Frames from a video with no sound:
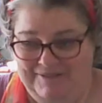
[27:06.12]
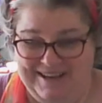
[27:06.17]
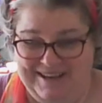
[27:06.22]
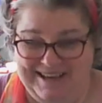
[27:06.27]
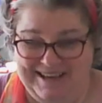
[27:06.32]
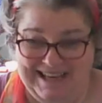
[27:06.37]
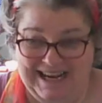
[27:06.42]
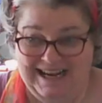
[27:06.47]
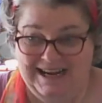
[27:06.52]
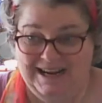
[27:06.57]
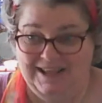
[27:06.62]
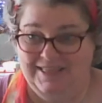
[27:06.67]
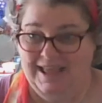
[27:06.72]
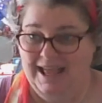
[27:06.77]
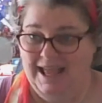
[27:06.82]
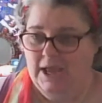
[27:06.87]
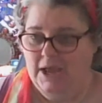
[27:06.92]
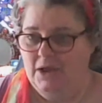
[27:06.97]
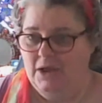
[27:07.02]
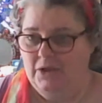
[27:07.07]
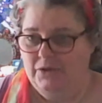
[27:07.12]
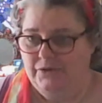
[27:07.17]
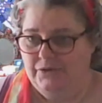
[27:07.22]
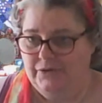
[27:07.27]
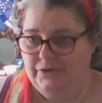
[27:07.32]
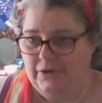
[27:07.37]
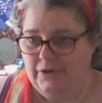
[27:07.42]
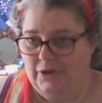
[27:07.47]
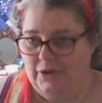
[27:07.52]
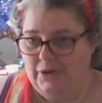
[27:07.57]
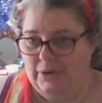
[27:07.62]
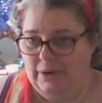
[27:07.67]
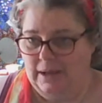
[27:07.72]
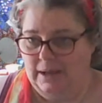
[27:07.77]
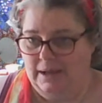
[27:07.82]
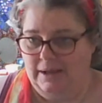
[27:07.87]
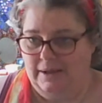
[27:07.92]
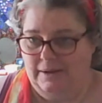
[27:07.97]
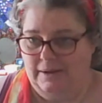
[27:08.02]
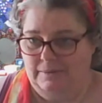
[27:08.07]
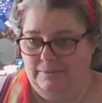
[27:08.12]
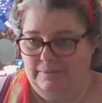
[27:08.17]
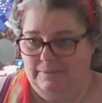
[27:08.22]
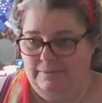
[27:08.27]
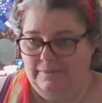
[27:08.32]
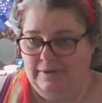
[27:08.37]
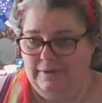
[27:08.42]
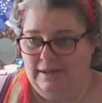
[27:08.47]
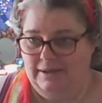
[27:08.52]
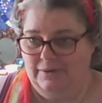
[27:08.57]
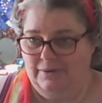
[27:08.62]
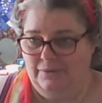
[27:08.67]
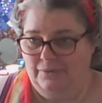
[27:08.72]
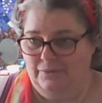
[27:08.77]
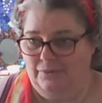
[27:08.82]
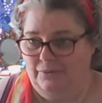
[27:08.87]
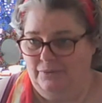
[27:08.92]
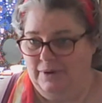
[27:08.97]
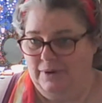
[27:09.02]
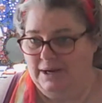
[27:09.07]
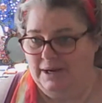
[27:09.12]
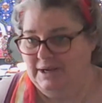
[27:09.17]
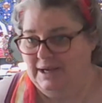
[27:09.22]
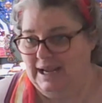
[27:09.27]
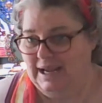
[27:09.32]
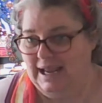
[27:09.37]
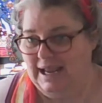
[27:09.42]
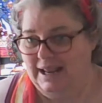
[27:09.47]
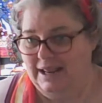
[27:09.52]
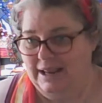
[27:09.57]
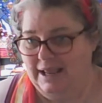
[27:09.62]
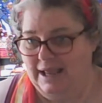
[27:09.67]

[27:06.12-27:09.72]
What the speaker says: it there. So once again,